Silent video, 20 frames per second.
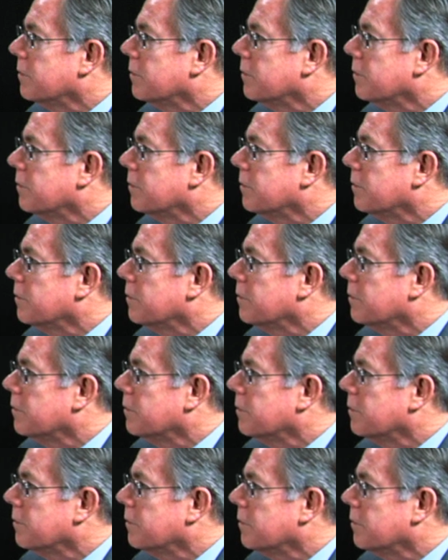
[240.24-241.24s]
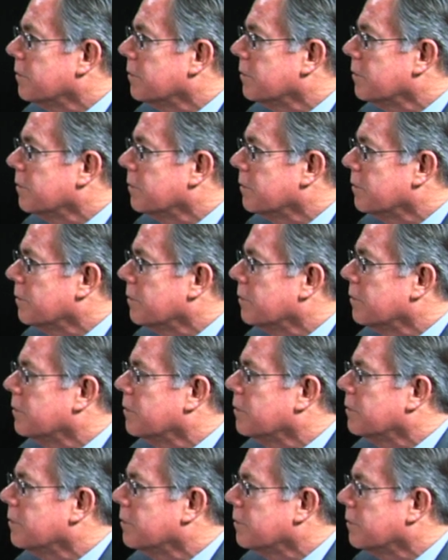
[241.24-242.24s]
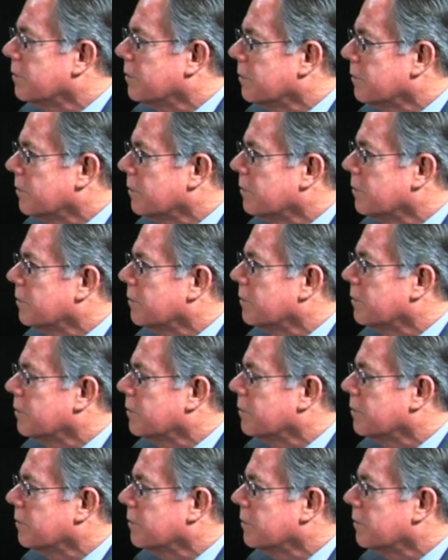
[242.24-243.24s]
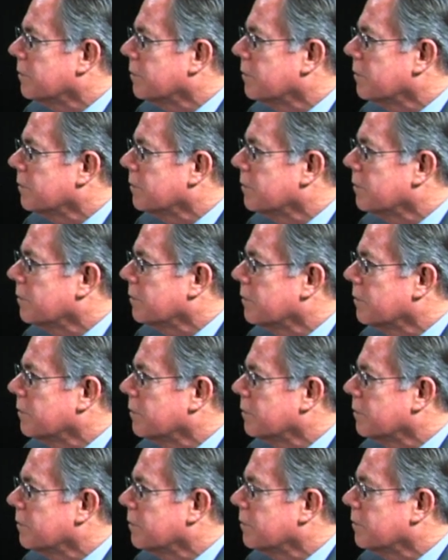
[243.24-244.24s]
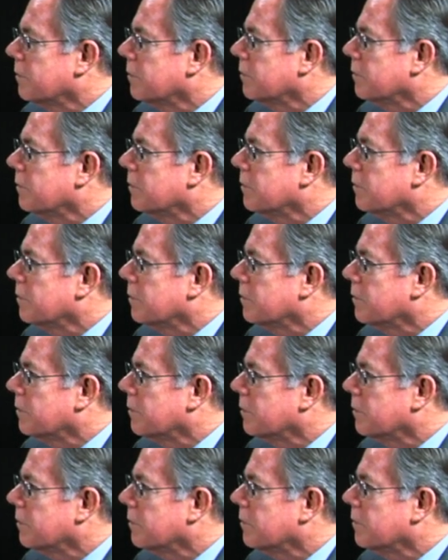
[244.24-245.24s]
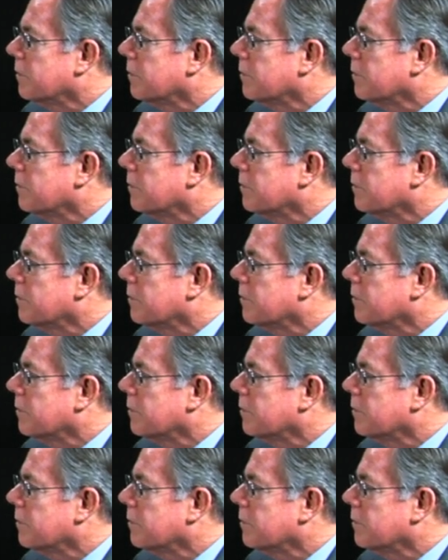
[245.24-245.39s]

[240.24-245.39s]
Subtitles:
The person shown says nothing.